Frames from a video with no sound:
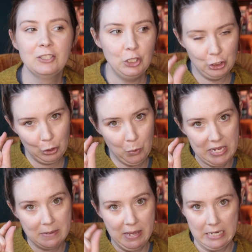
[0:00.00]
Just a
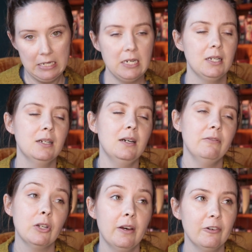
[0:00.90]
wee bit
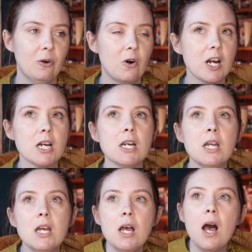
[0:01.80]
of a cover whore.
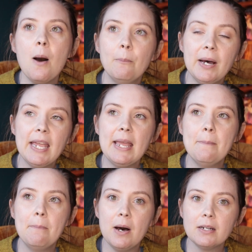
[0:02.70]
But
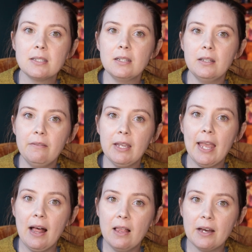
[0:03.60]
it bugs the living
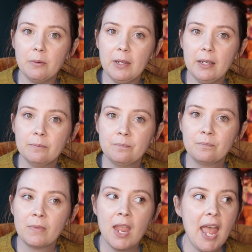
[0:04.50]
hell out of me.
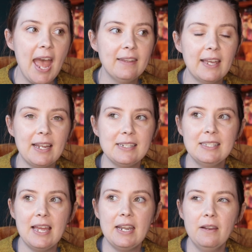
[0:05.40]
And like I
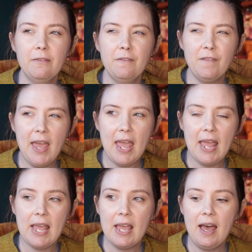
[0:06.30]
said,
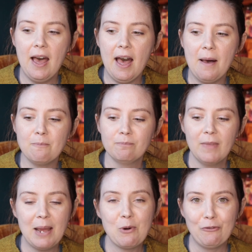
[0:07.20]
fae,
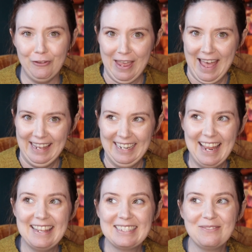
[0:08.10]
I'm over that.
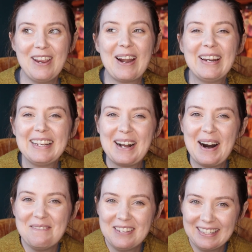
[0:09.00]
And it's very
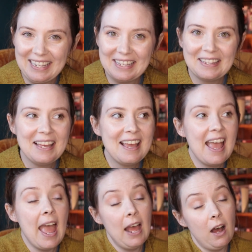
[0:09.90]
commonly,
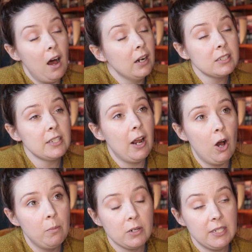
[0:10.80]
honestly,
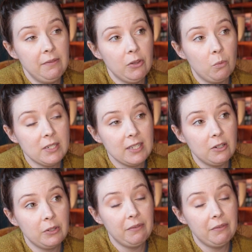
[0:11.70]
all books, even the ones that don't